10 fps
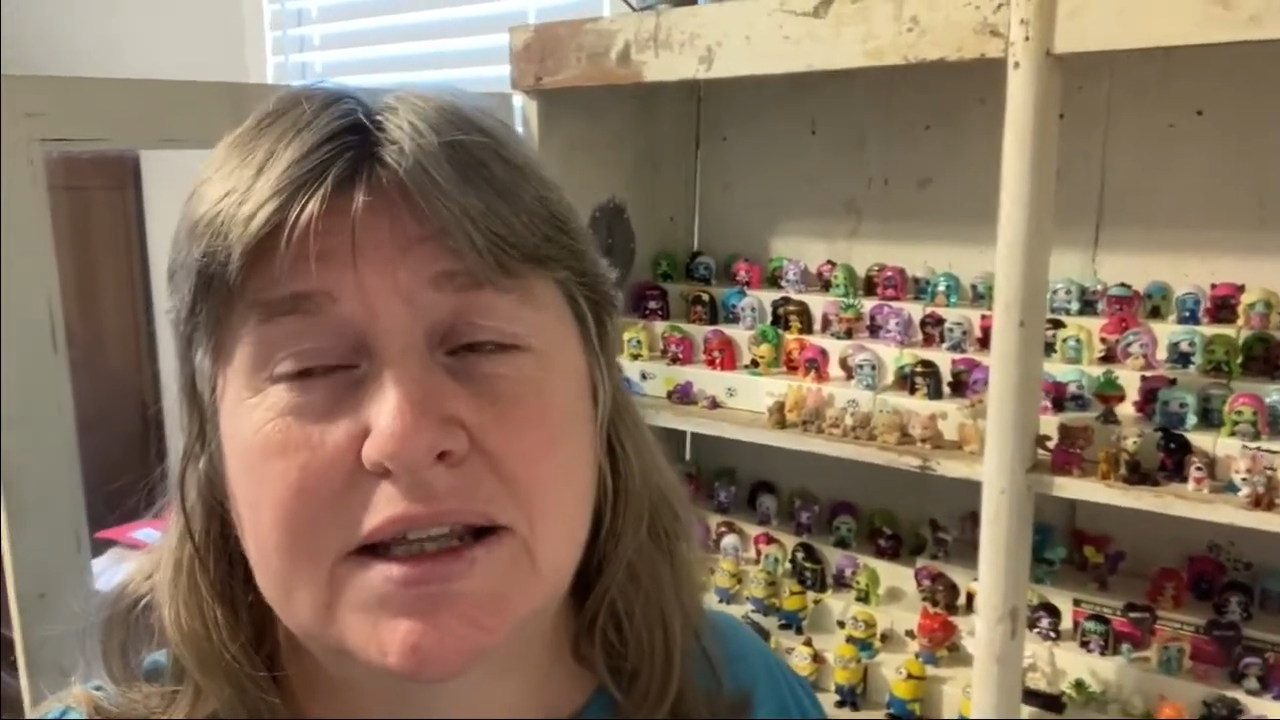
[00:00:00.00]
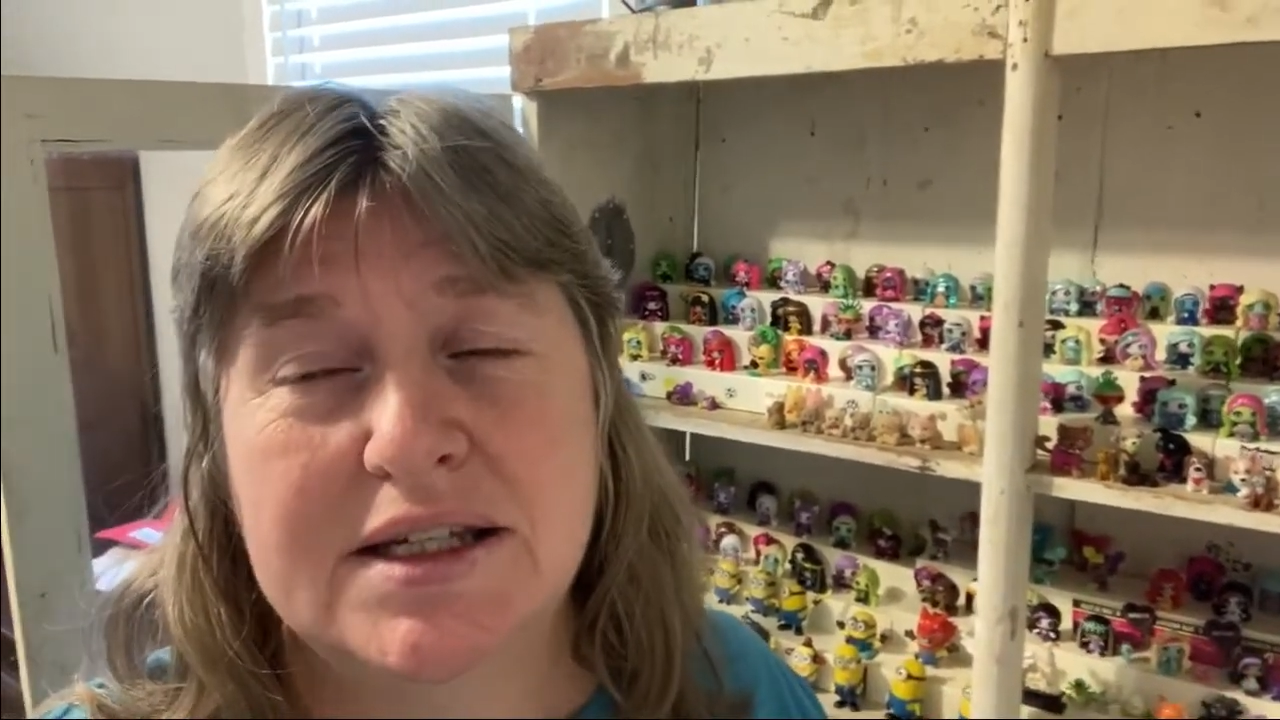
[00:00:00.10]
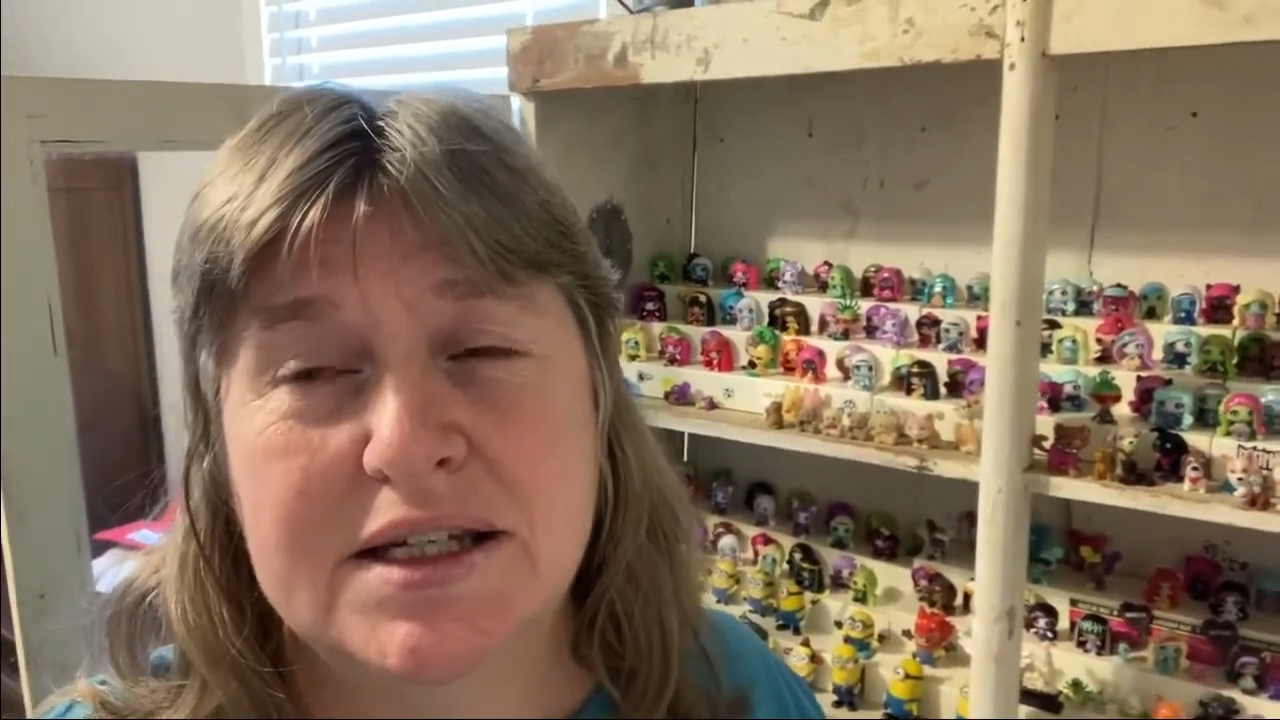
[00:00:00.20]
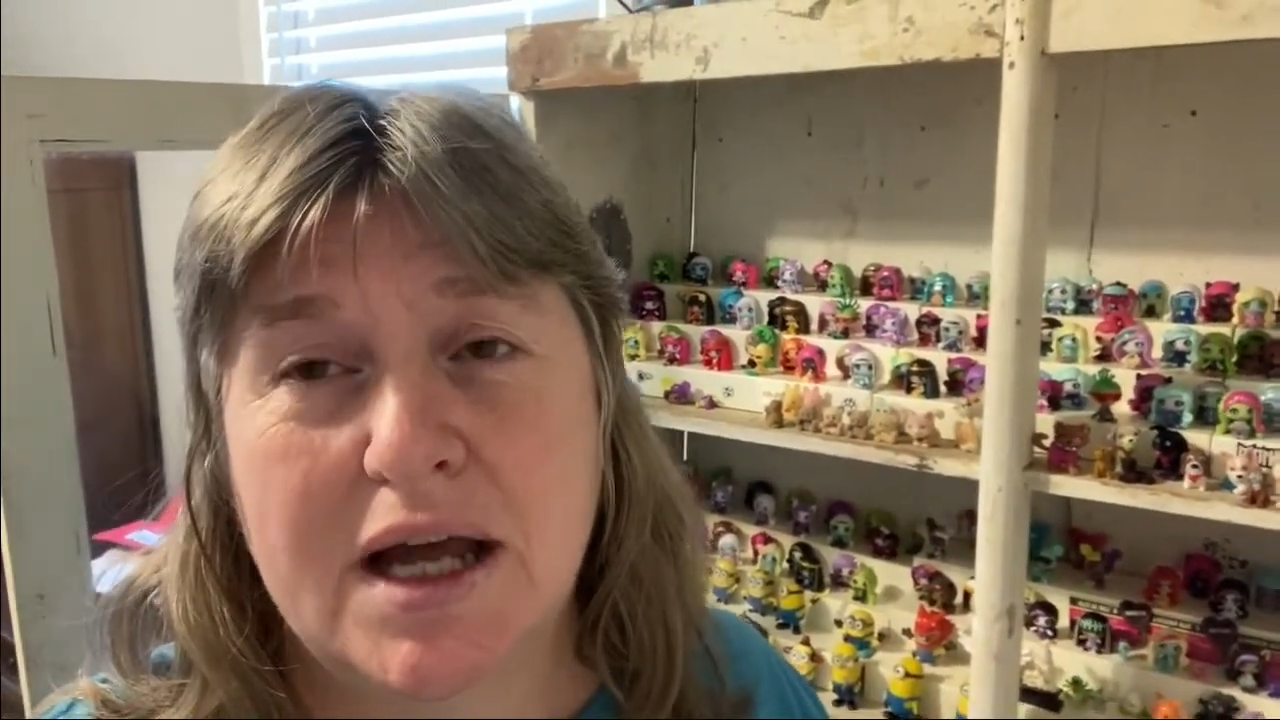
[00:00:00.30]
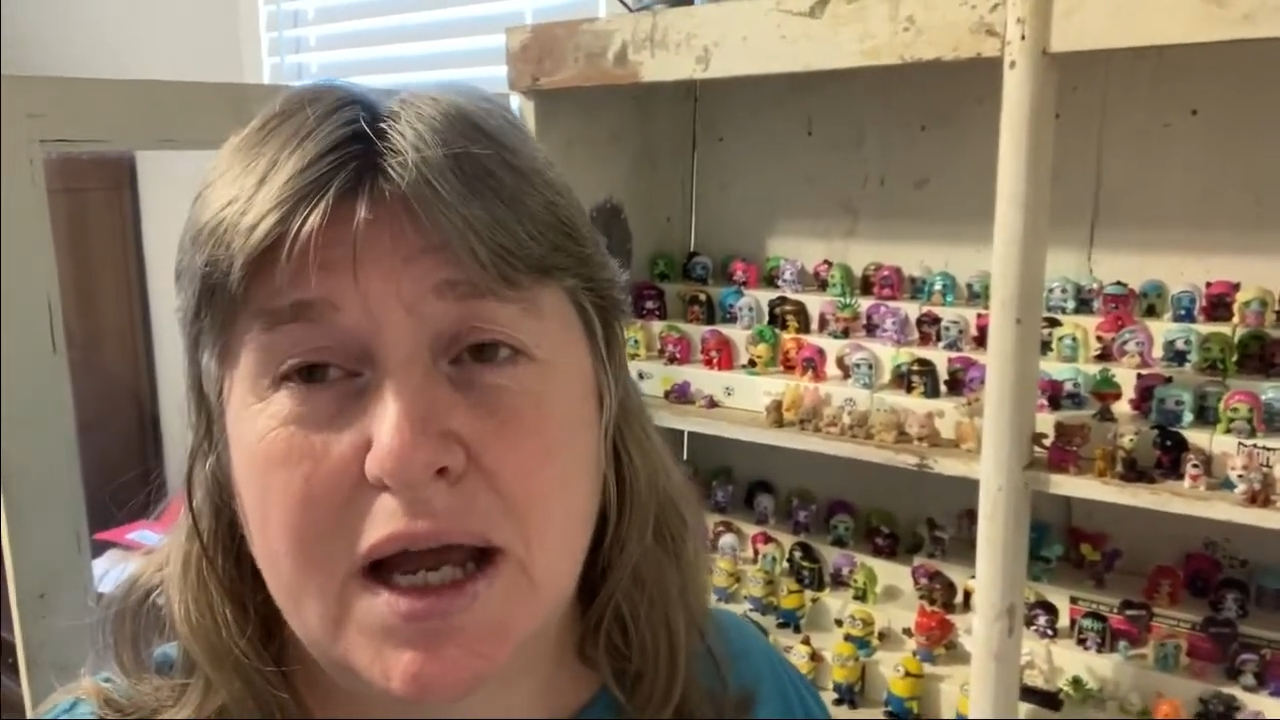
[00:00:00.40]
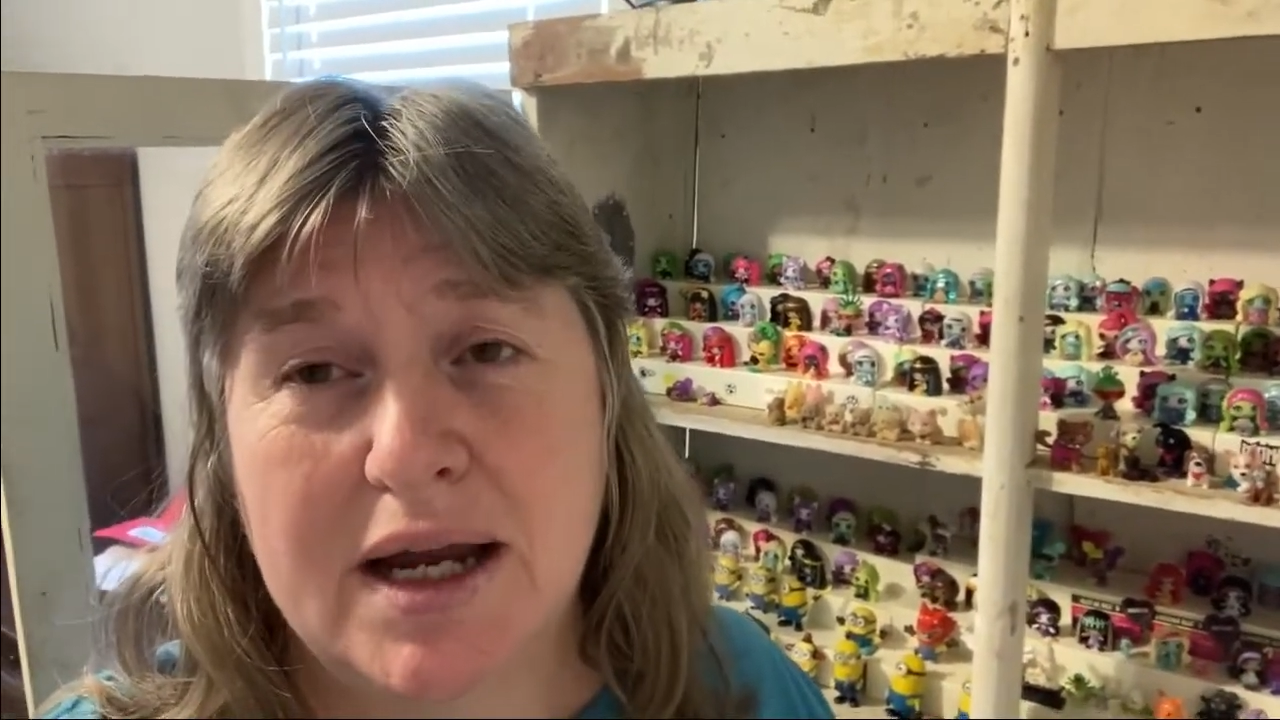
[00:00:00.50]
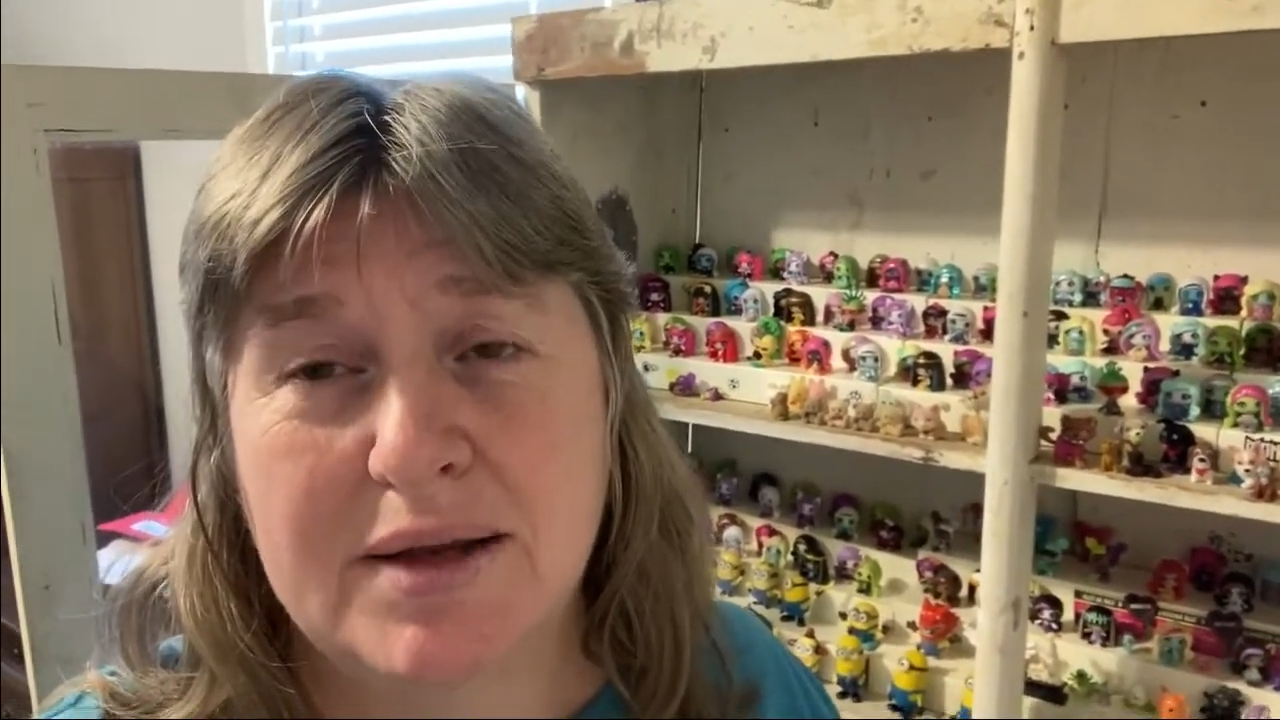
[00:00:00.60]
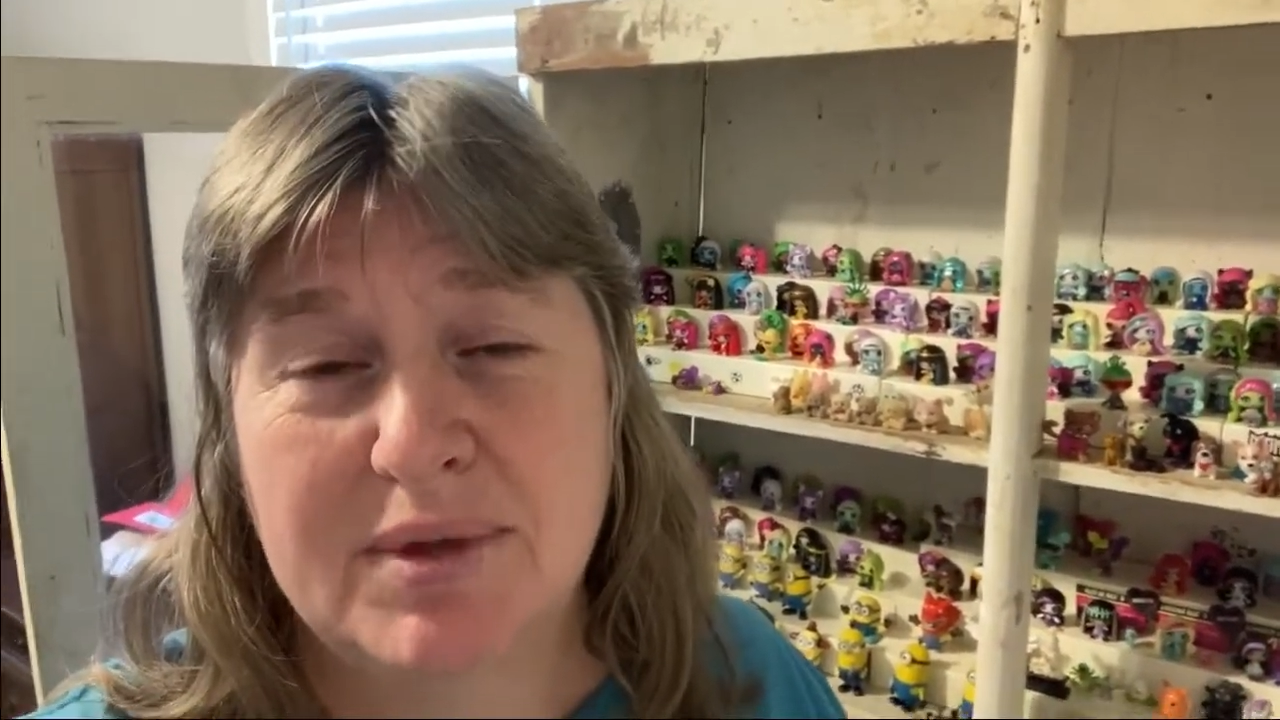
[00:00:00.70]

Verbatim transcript: the time